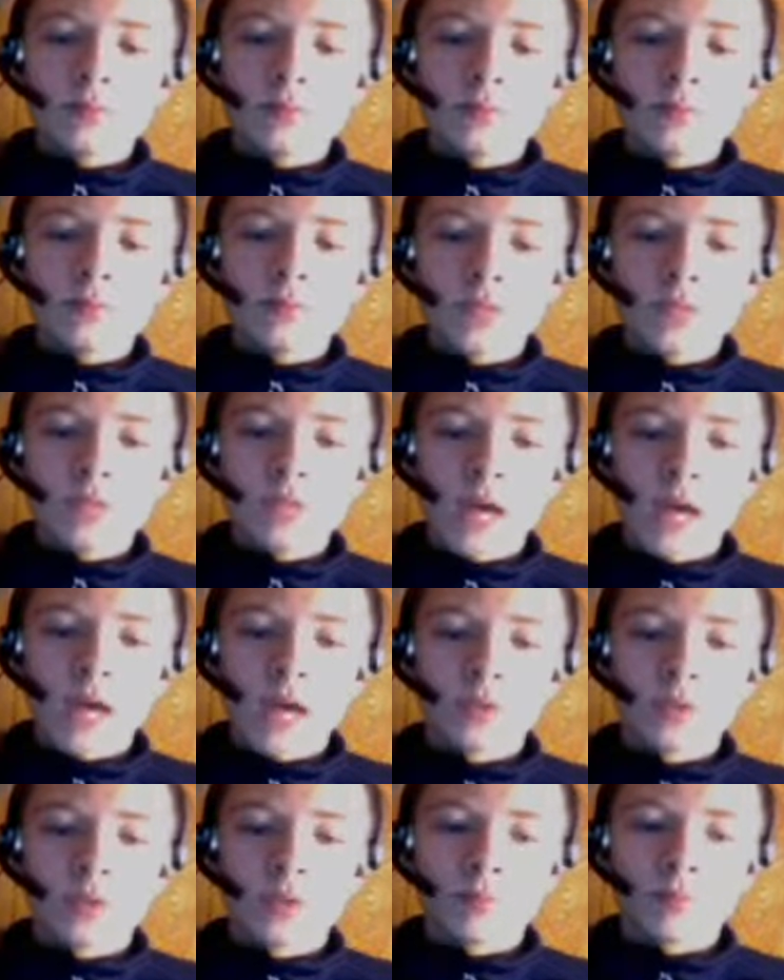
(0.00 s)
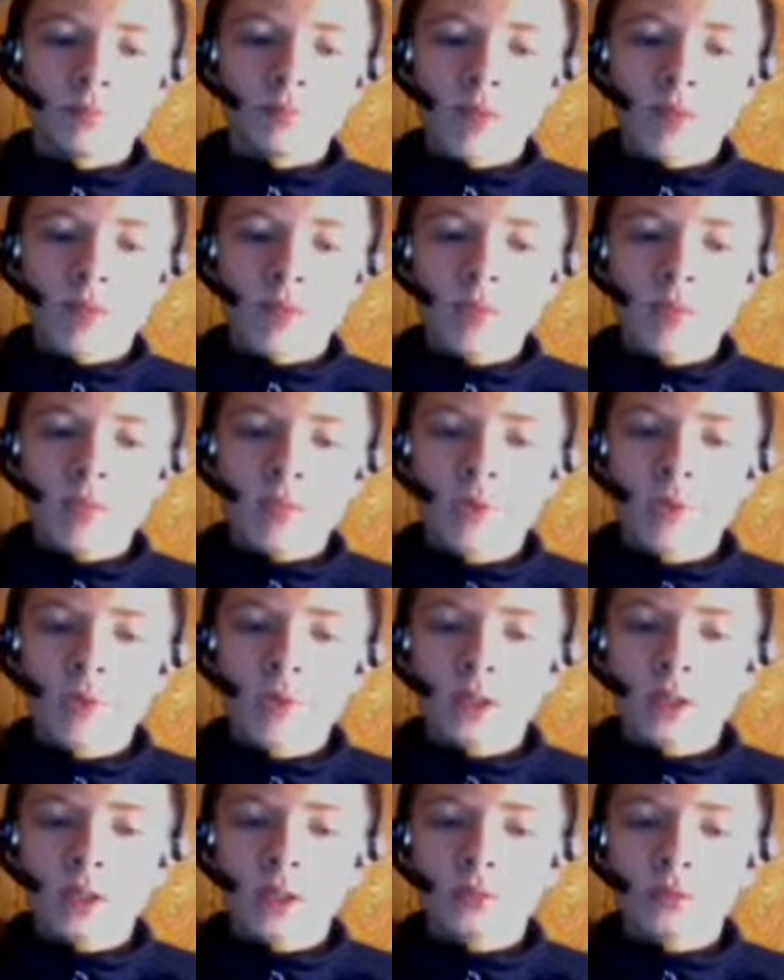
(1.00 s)
now 8 point
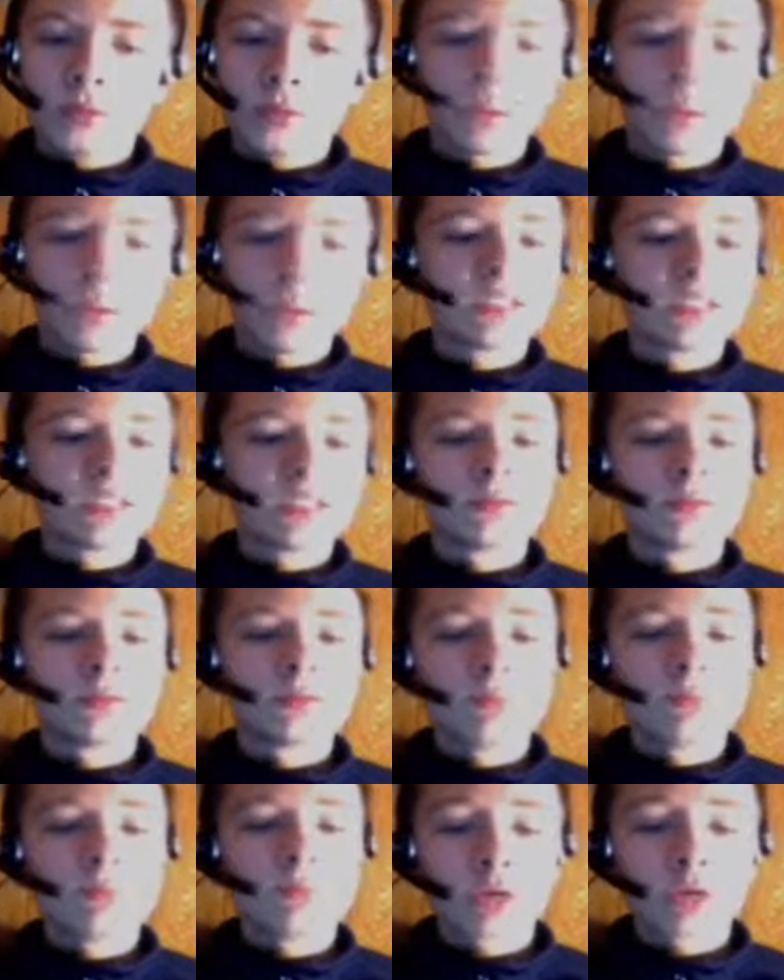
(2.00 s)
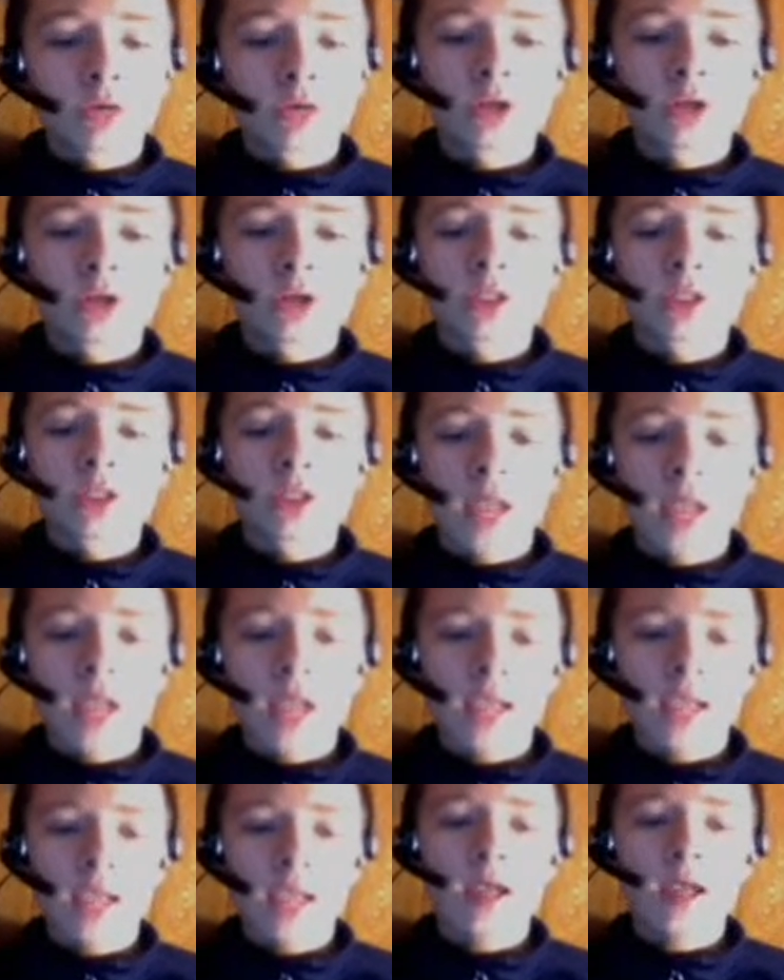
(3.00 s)
is now starts at
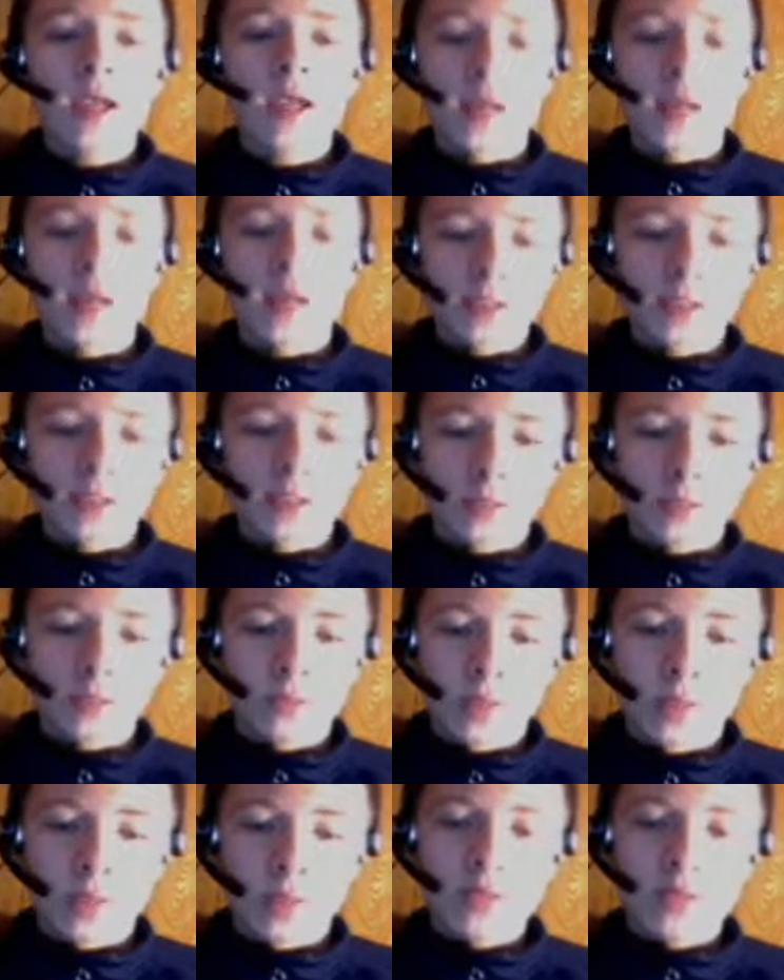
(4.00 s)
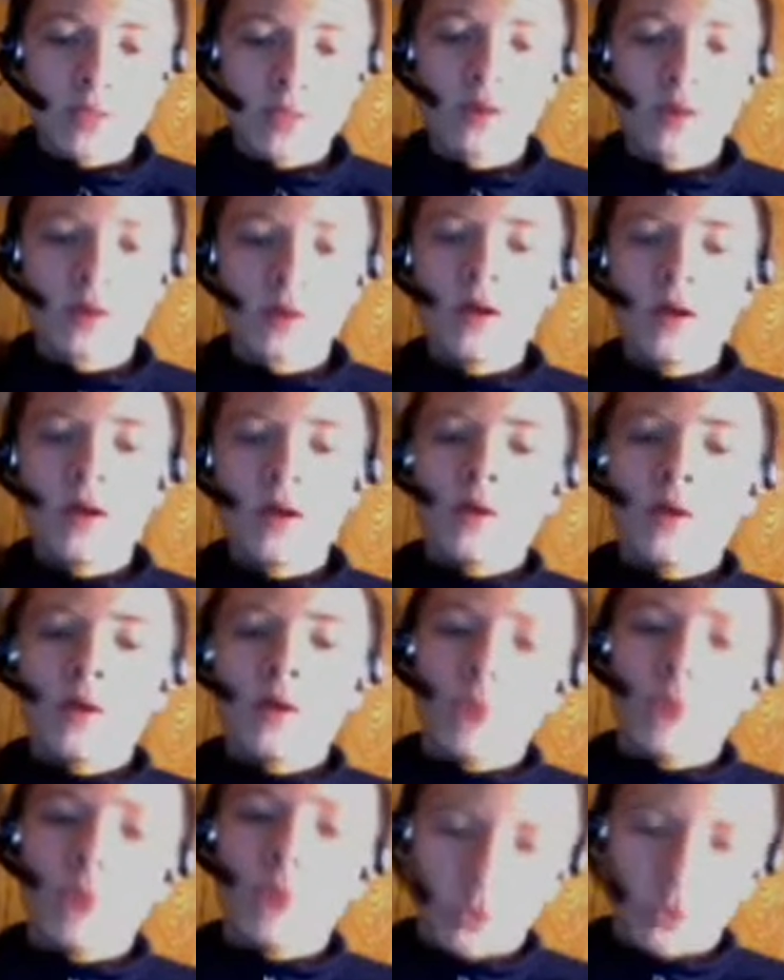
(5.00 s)
8 and ends at 20,
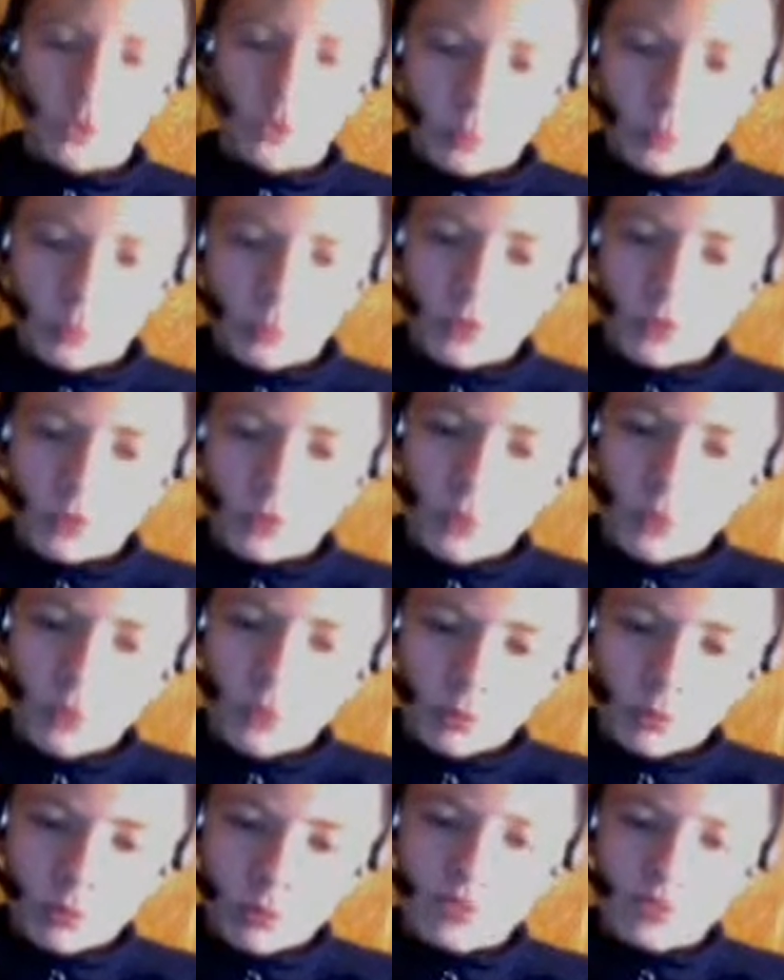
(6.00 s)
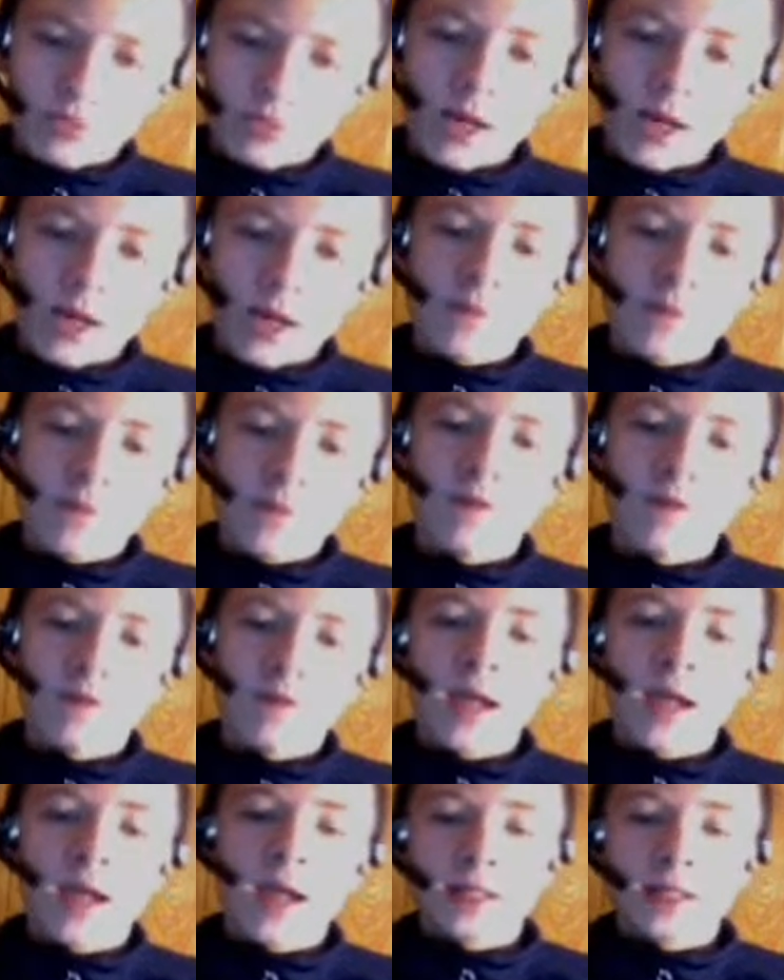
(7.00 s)
where before it was 5
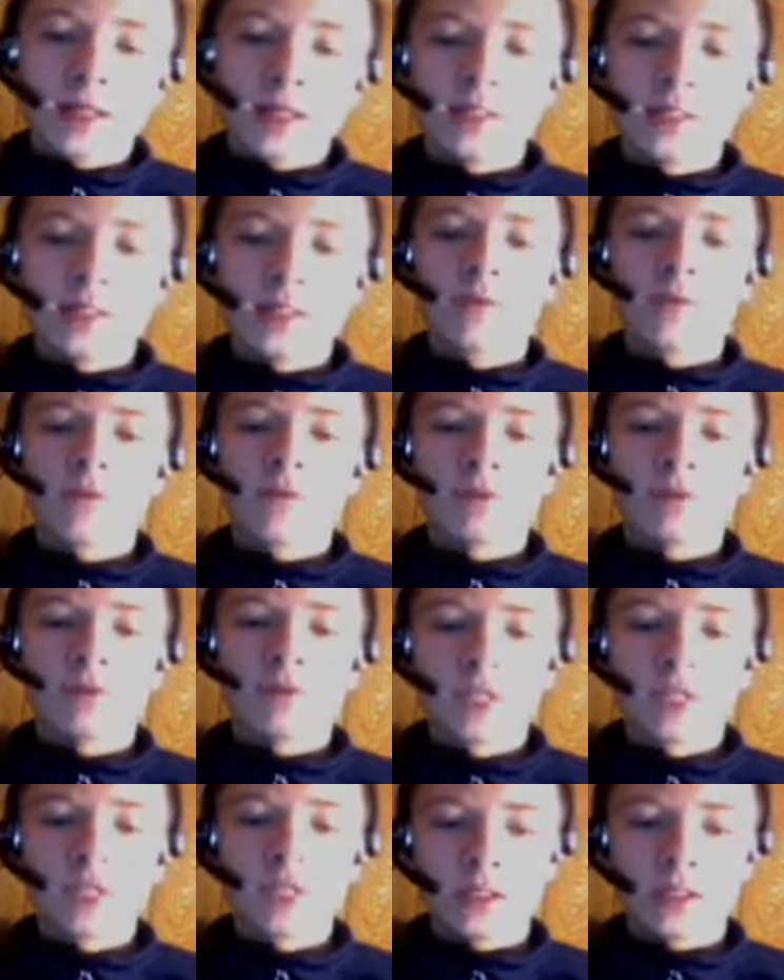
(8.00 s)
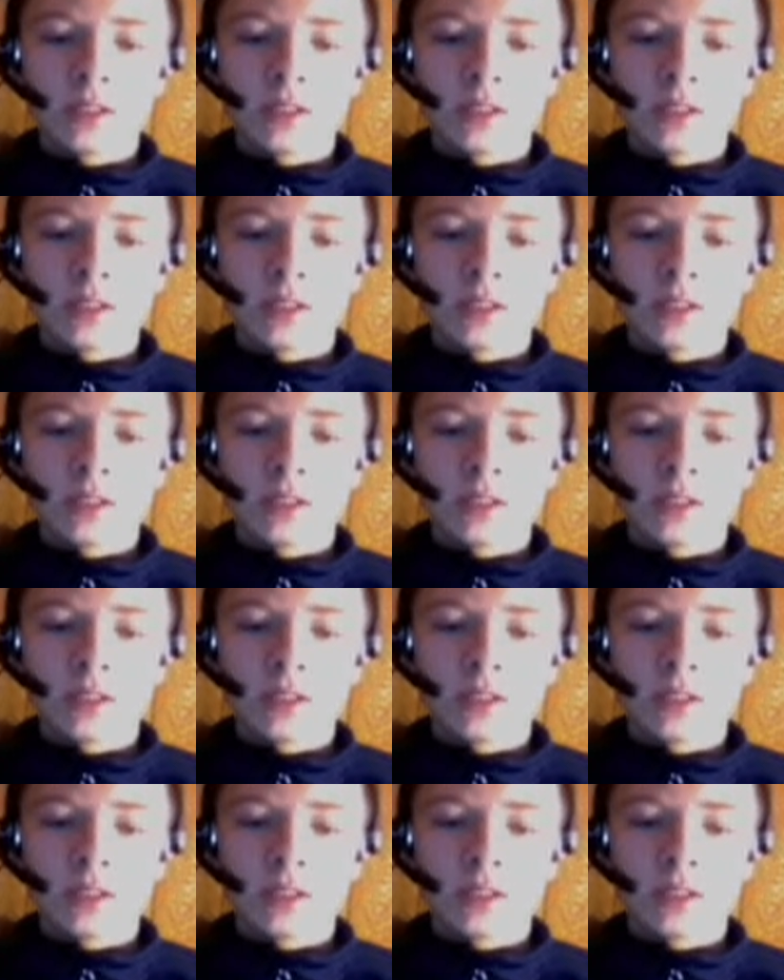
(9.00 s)
and ended at 15.